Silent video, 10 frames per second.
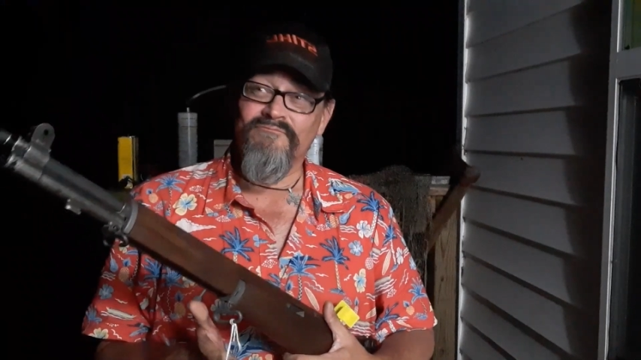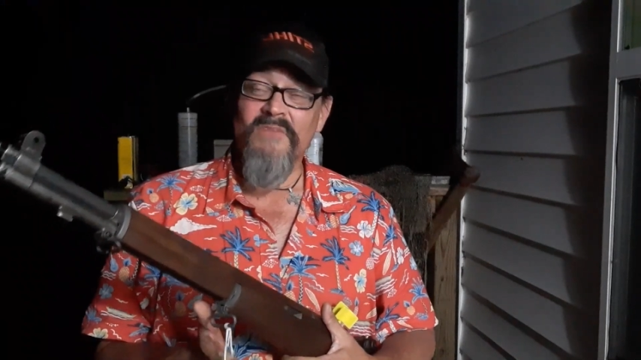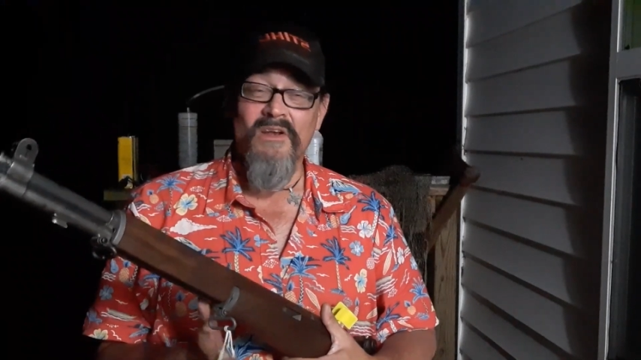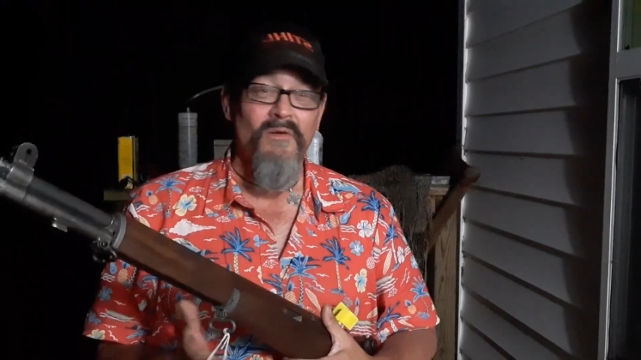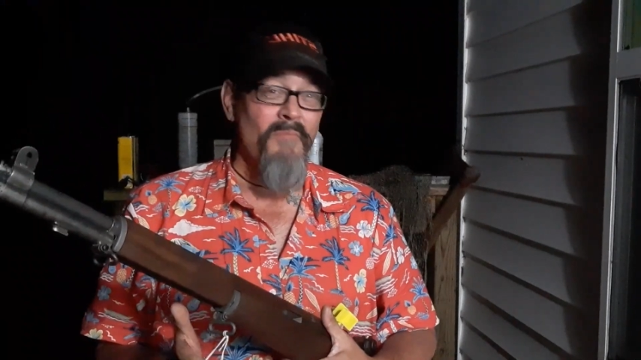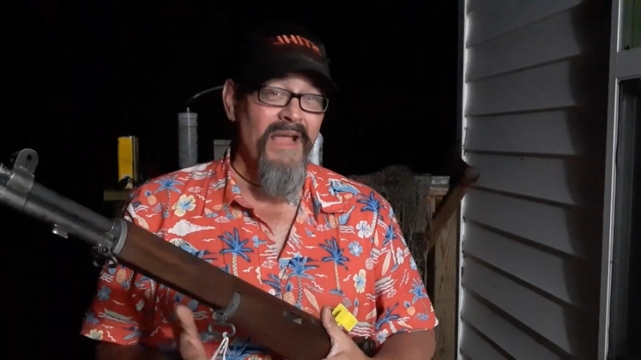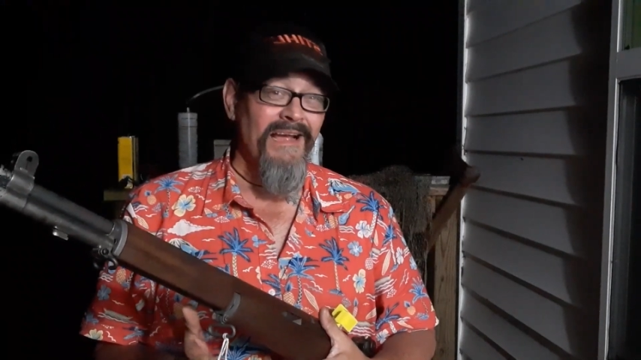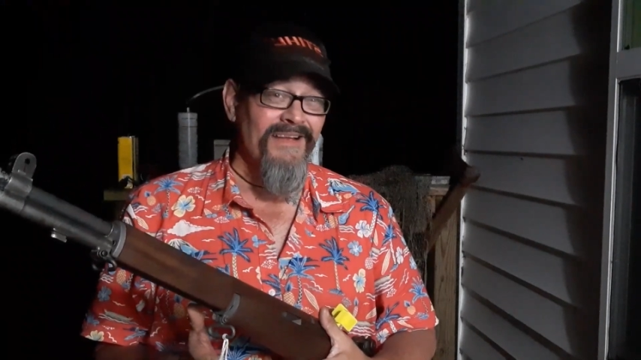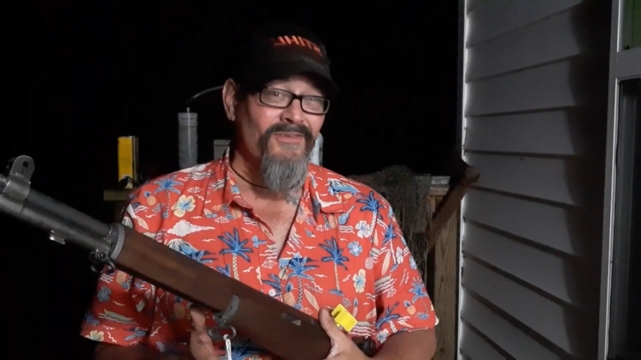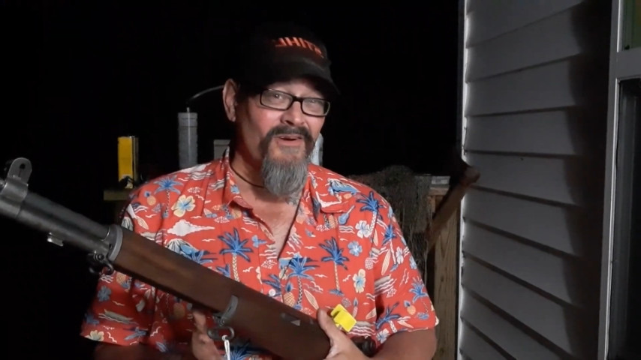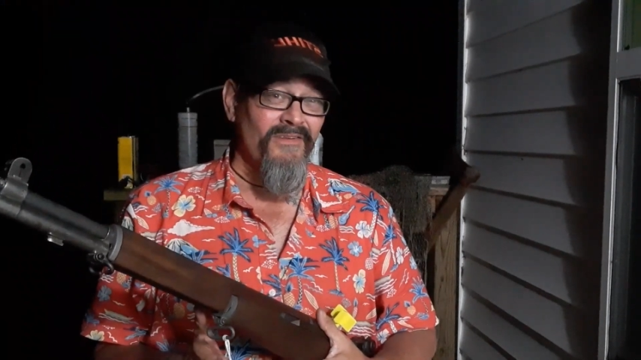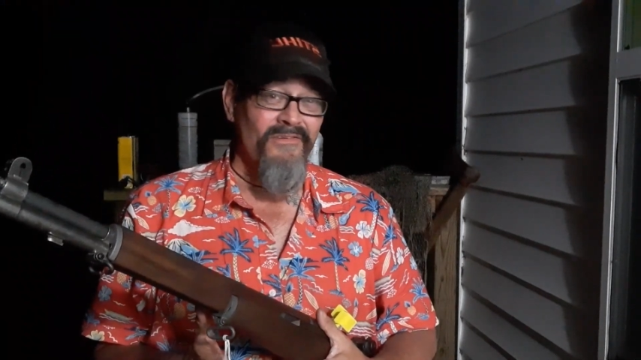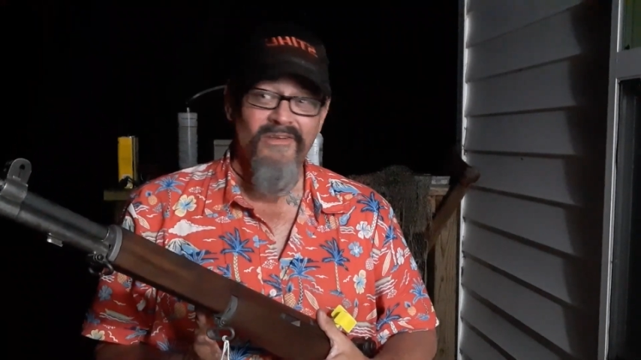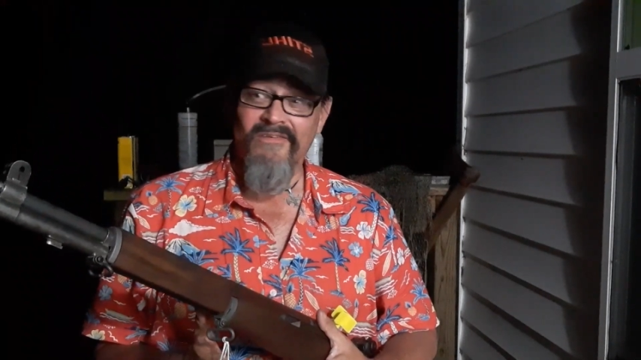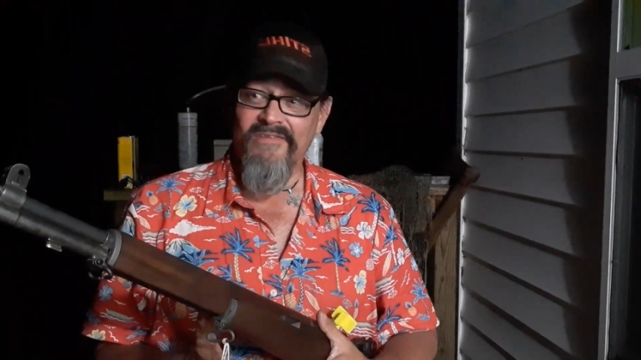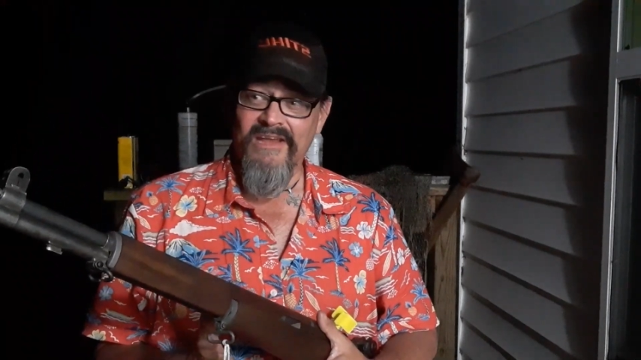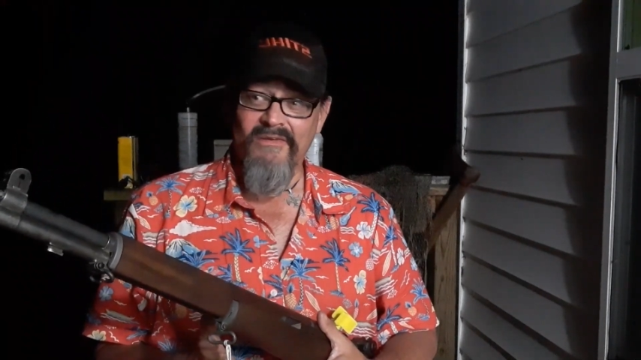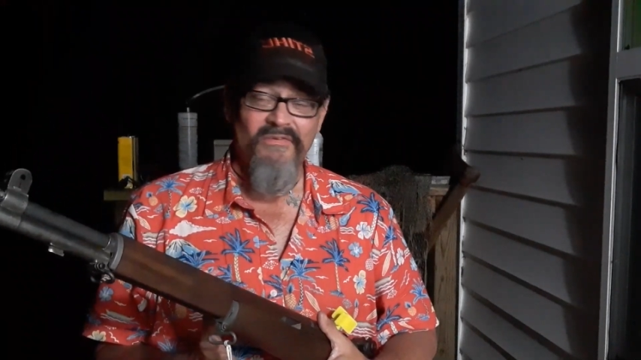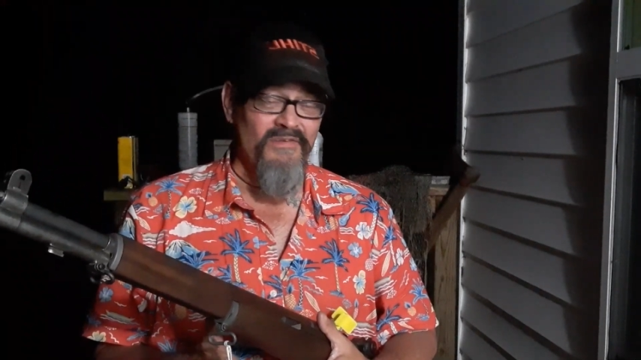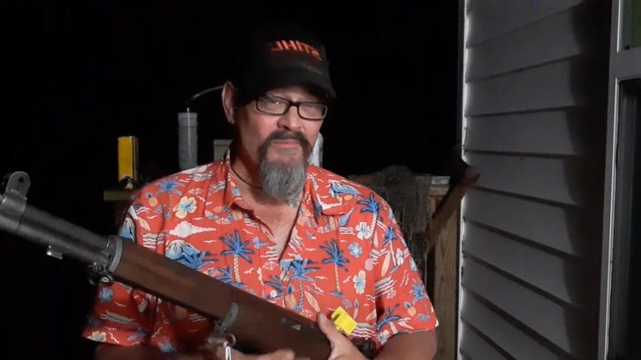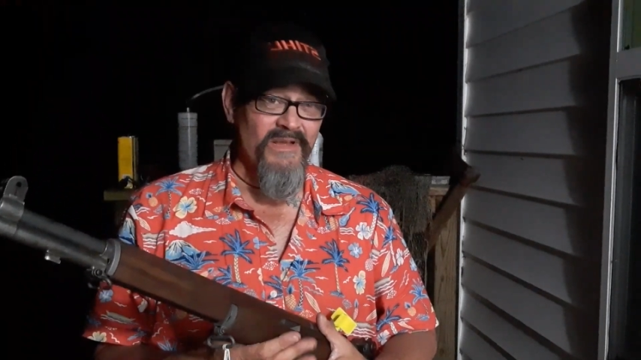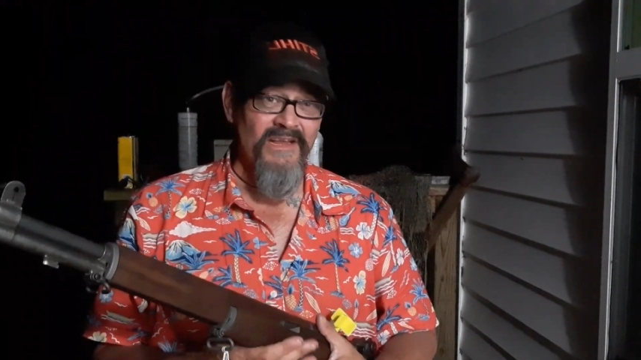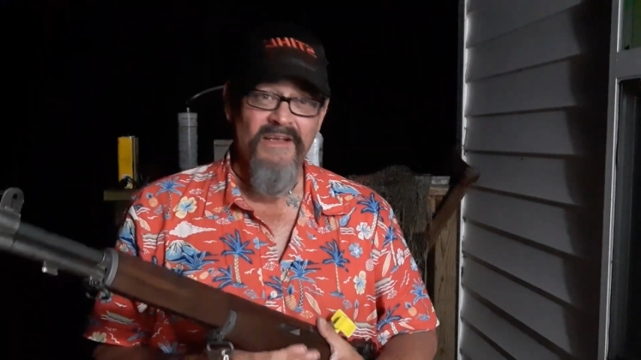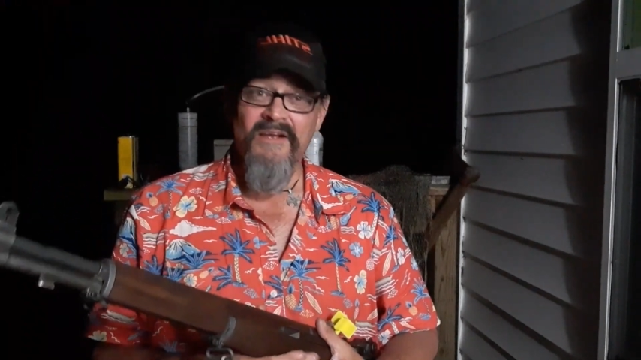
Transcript: you know, my eyes aren't as good as they used to be.